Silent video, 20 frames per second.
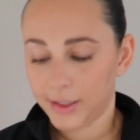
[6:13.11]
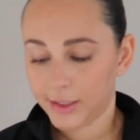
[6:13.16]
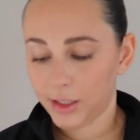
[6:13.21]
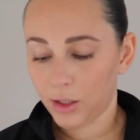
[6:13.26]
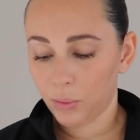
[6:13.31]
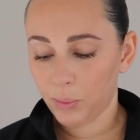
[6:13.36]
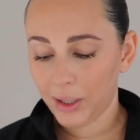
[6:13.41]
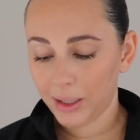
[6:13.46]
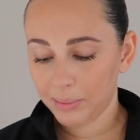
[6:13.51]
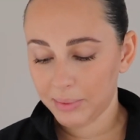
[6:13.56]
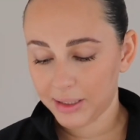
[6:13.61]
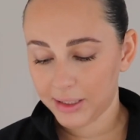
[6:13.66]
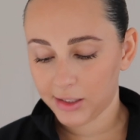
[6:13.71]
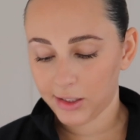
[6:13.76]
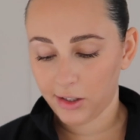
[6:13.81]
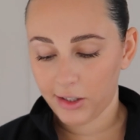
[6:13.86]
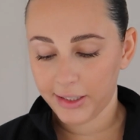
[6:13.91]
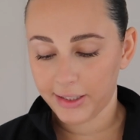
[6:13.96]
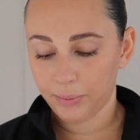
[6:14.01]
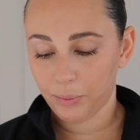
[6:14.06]
So while I'm
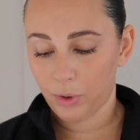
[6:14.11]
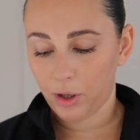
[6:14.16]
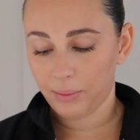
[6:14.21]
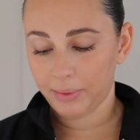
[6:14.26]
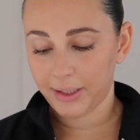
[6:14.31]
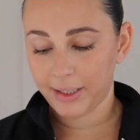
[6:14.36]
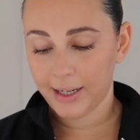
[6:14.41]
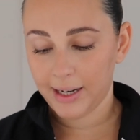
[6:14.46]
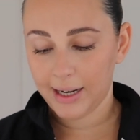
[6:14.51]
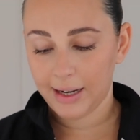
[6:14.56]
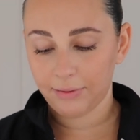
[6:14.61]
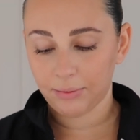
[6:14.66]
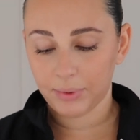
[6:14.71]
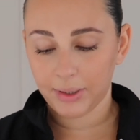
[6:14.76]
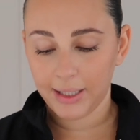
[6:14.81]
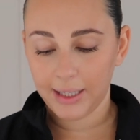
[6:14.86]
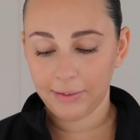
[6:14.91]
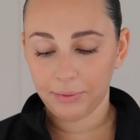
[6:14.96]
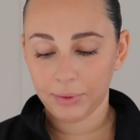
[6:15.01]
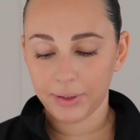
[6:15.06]
deciding what I'm gonna have, I'm
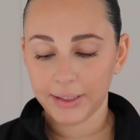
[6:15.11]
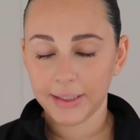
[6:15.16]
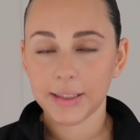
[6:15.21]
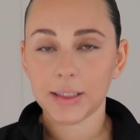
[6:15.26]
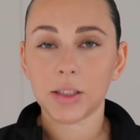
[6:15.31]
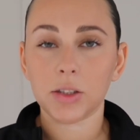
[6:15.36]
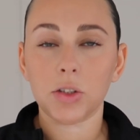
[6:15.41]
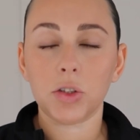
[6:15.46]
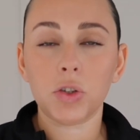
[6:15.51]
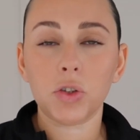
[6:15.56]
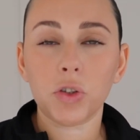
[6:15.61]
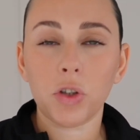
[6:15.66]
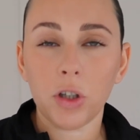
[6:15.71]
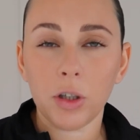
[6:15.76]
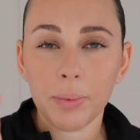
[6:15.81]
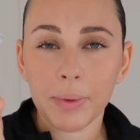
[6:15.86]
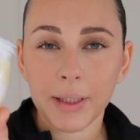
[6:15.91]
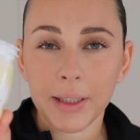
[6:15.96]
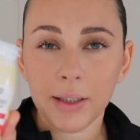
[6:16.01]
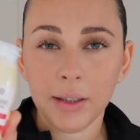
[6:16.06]
gonna have one of these
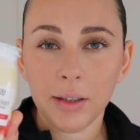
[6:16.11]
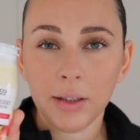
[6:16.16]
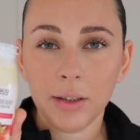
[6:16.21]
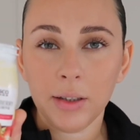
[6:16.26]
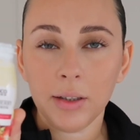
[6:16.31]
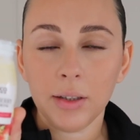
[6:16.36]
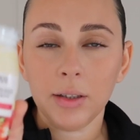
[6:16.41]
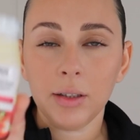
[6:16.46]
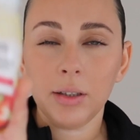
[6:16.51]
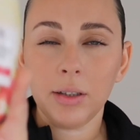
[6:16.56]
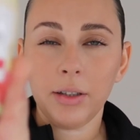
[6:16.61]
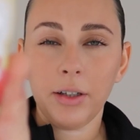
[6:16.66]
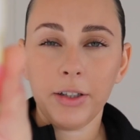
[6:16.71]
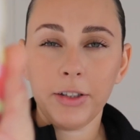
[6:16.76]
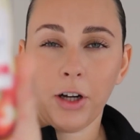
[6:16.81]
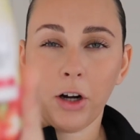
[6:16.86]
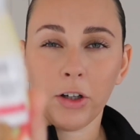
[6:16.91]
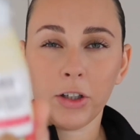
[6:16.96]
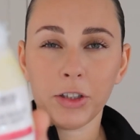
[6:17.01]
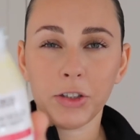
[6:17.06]
strawberry
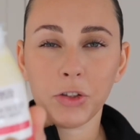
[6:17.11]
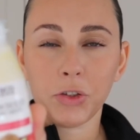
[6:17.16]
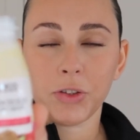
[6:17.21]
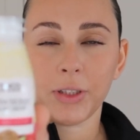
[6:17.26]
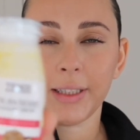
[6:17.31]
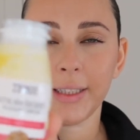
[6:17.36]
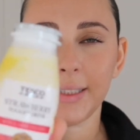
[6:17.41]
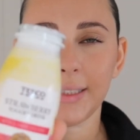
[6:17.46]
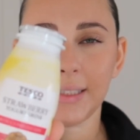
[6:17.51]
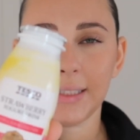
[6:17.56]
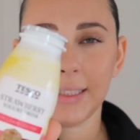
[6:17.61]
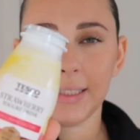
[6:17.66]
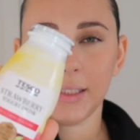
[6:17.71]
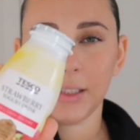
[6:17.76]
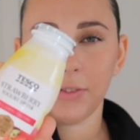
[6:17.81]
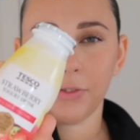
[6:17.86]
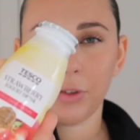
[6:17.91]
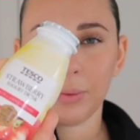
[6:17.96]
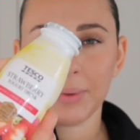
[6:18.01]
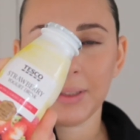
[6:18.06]
yogurt drinks. These
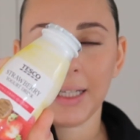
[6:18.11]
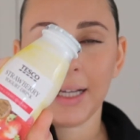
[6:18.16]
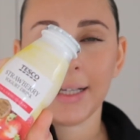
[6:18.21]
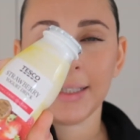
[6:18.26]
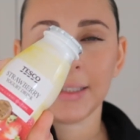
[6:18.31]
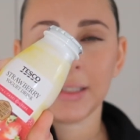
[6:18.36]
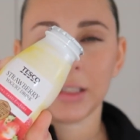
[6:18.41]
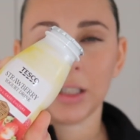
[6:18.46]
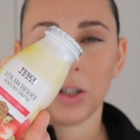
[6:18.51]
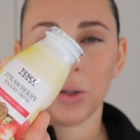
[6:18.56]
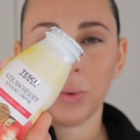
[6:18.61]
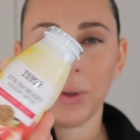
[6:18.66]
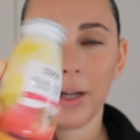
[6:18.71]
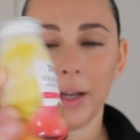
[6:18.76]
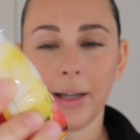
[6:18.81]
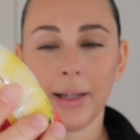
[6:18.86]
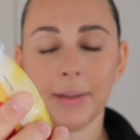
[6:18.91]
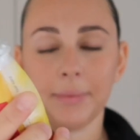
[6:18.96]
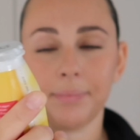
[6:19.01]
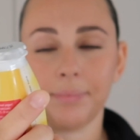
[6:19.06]
are from Tesco.
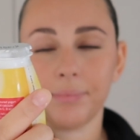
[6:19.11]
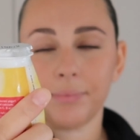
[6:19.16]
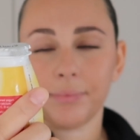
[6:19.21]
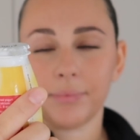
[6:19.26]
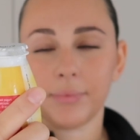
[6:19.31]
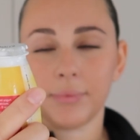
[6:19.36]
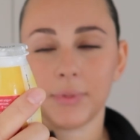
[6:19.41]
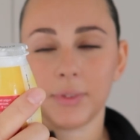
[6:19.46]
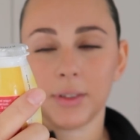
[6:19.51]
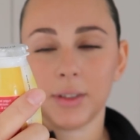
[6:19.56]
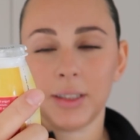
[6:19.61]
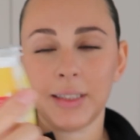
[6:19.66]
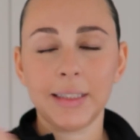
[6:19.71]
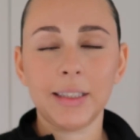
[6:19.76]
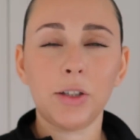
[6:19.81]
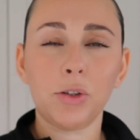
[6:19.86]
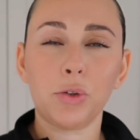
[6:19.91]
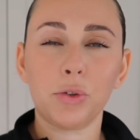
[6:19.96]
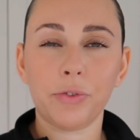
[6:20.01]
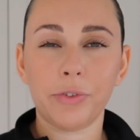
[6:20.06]
Um, I
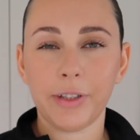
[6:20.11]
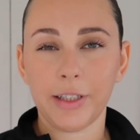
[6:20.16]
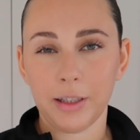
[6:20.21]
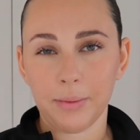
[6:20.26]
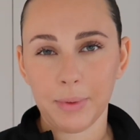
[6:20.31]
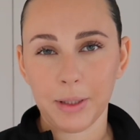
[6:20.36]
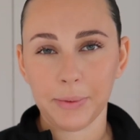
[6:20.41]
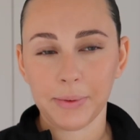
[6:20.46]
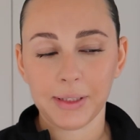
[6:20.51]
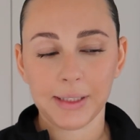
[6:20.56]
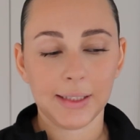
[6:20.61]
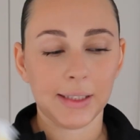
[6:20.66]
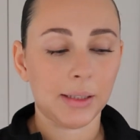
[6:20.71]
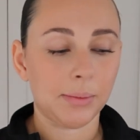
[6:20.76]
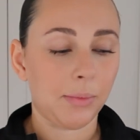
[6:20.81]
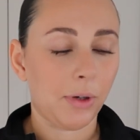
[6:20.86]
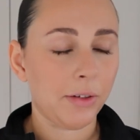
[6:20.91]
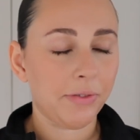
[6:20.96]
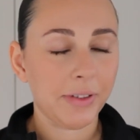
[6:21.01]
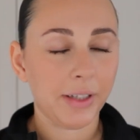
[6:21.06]
think they're good for your immune
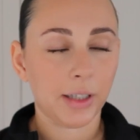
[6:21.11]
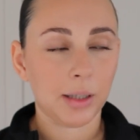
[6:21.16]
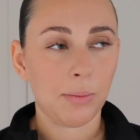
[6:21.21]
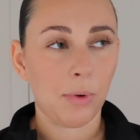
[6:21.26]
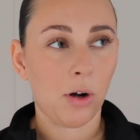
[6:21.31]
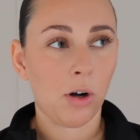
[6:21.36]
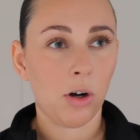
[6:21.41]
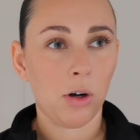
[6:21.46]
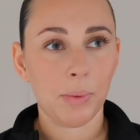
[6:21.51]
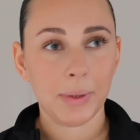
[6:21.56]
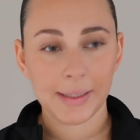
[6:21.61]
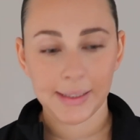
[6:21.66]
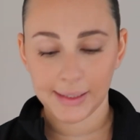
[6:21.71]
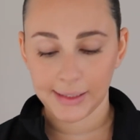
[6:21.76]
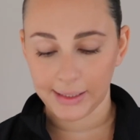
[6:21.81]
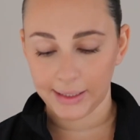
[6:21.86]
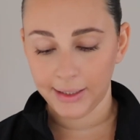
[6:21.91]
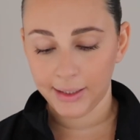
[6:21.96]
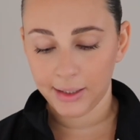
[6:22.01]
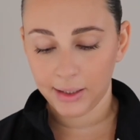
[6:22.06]
system. I feel like I'm always
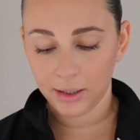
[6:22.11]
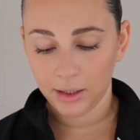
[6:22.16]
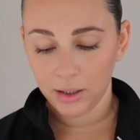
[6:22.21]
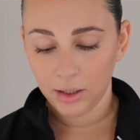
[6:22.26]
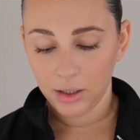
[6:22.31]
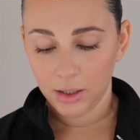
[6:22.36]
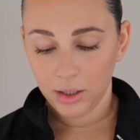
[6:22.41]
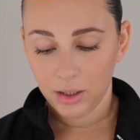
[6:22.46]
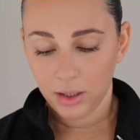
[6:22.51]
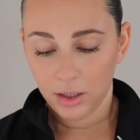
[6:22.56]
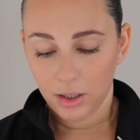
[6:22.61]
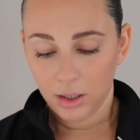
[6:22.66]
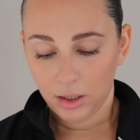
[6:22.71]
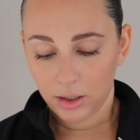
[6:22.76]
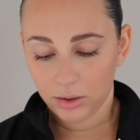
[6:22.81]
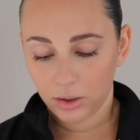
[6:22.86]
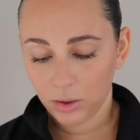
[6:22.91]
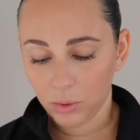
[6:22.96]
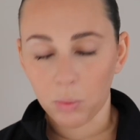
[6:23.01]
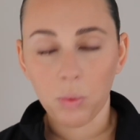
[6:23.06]
sick.
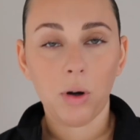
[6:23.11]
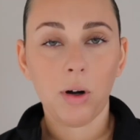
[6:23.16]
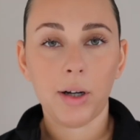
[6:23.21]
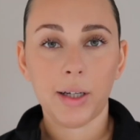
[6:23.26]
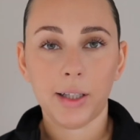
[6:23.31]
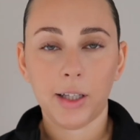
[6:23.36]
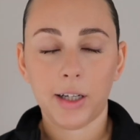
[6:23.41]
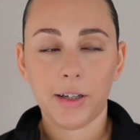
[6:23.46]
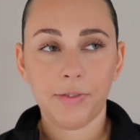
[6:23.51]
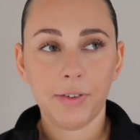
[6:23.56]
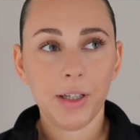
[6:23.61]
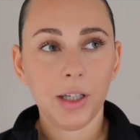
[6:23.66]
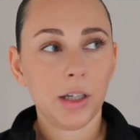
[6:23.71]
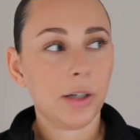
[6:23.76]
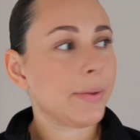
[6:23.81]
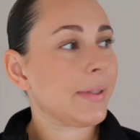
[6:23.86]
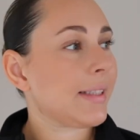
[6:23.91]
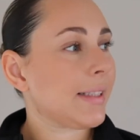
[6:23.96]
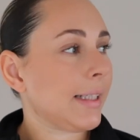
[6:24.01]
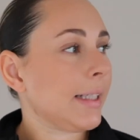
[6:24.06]
I don't know why. Like I feel like
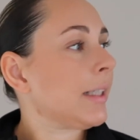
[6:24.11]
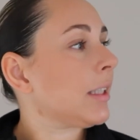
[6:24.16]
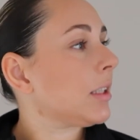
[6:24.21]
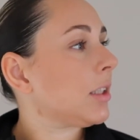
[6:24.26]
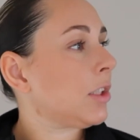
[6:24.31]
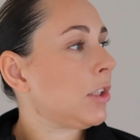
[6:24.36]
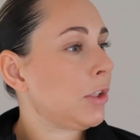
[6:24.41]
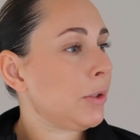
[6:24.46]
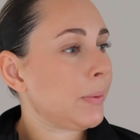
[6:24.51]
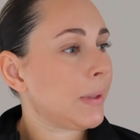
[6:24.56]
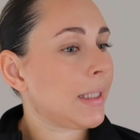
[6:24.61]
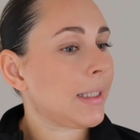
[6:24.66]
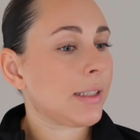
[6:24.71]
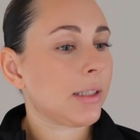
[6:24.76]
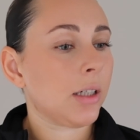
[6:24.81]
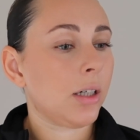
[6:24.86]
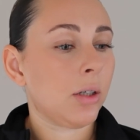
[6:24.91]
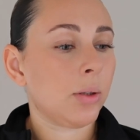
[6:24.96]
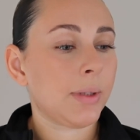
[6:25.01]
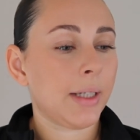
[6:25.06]
I was sick two weeks
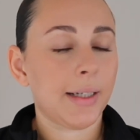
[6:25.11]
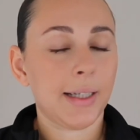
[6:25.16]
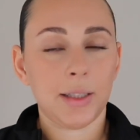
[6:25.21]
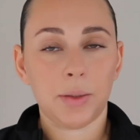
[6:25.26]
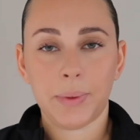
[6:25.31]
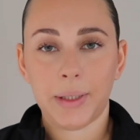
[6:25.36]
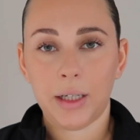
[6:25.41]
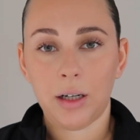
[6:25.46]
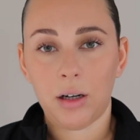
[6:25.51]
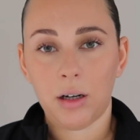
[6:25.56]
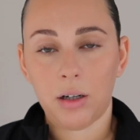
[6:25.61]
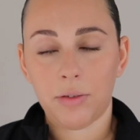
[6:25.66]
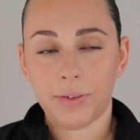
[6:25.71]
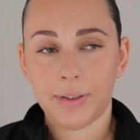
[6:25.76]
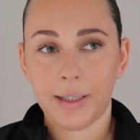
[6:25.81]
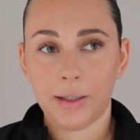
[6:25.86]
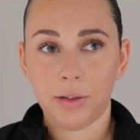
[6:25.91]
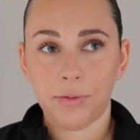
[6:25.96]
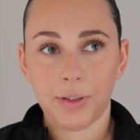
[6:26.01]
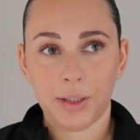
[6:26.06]
ago, then I had a week off.
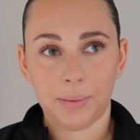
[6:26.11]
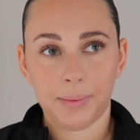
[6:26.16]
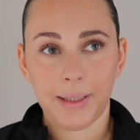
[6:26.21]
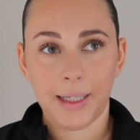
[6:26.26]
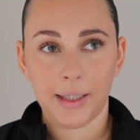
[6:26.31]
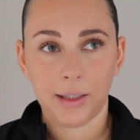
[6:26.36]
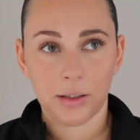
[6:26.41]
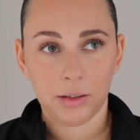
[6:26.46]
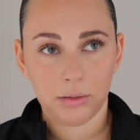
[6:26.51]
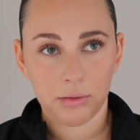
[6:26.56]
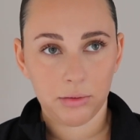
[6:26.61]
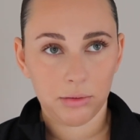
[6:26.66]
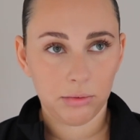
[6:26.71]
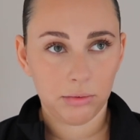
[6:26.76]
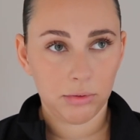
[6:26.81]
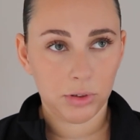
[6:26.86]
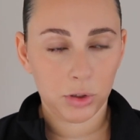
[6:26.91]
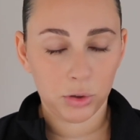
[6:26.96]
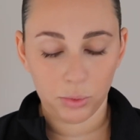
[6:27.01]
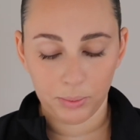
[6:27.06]
Now I feel like I'm getting
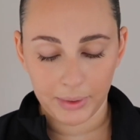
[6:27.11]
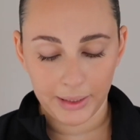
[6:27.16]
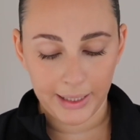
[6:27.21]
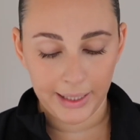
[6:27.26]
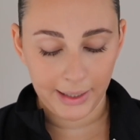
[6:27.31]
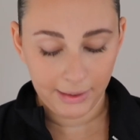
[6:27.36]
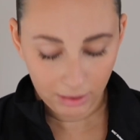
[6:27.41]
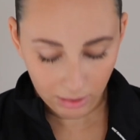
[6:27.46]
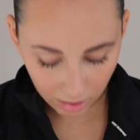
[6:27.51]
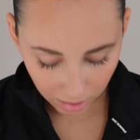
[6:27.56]
something again.